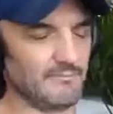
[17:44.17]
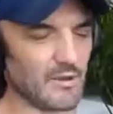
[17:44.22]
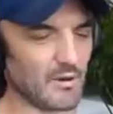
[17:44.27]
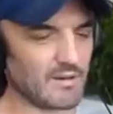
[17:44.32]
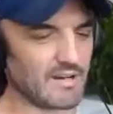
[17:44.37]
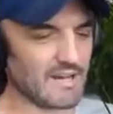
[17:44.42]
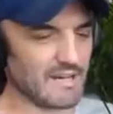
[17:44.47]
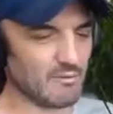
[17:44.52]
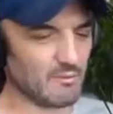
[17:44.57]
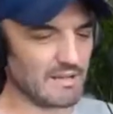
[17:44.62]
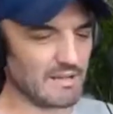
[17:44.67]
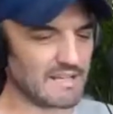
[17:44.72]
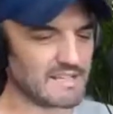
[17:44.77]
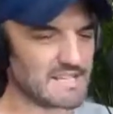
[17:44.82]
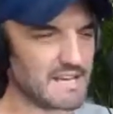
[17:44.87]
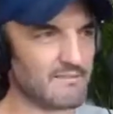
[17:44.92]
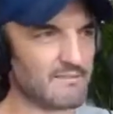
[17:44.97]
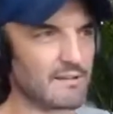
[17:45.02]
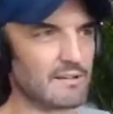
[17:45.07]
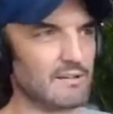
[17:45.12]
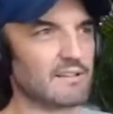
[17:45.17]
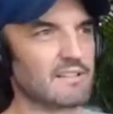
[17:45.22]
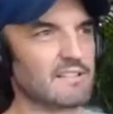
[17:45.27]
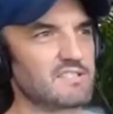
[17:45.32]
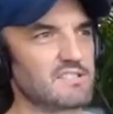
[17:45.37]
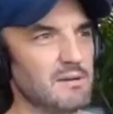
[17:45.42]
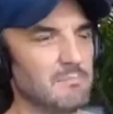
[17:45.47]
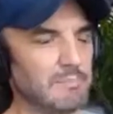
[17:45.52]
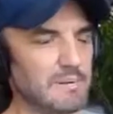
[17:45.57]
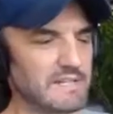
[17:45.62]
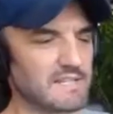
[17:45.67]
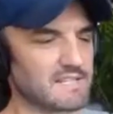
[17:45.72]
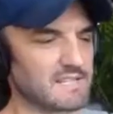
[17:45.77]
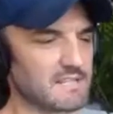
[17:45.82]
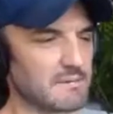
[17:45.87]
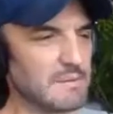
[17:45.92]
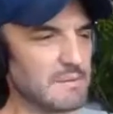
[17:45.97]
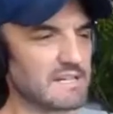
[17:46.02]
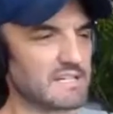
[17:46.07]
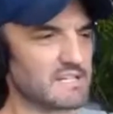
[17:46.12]
Okay. Well, let's have a look. Let's jump into
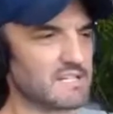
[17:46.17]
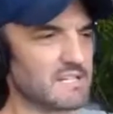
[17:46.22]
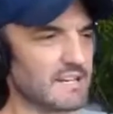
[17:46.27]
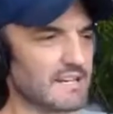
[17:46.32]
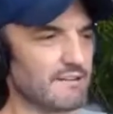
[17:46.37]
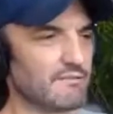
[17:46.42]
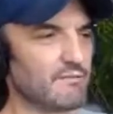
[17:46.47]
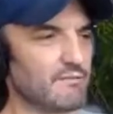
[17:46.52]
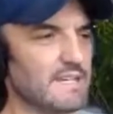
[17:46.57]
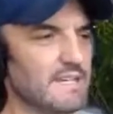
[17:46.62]
the pitch deck if we